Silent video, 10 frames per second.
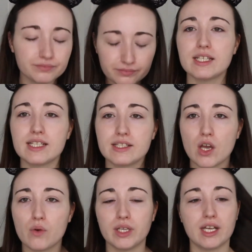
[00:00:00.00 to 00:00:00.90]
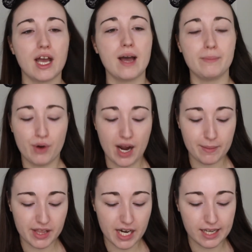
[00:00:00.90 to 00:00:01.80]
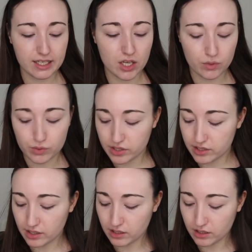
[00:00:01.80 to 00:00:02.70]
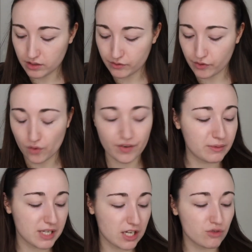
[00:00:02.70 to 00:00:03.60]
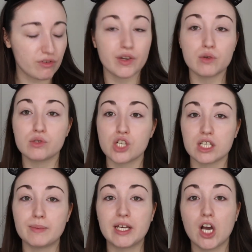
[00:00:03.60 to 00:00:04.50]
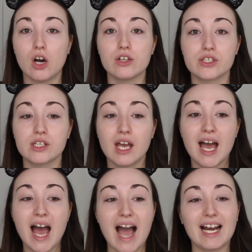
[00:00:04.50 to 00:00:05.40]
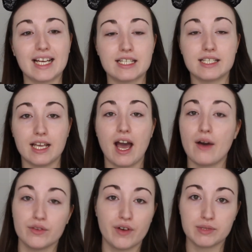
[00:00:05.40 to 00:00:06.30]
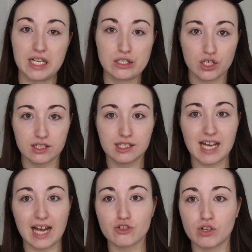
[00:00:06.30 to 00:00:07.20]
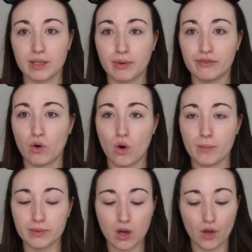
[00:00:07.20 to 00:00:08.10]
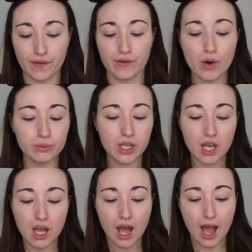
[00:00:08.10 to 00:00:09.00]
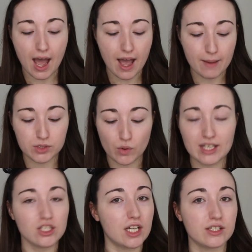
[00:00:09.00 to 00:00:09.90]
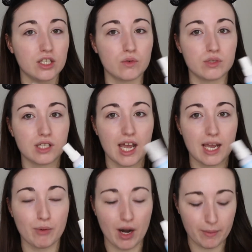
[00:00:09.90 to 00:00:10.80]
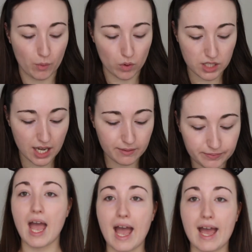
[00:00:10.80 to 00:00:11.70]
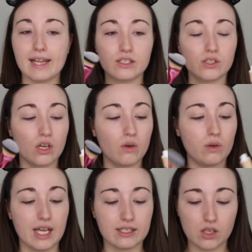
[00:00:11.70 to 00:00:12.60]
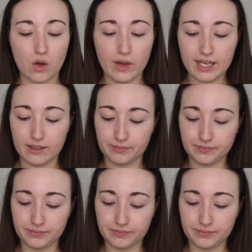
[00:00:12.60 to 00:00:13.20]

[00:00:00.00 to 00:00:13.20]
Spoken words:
This is the only primer that I use for foundation reviews, just because I like to see how the foundations naturally perform on their own. So I just use a primer water, and so let's go in.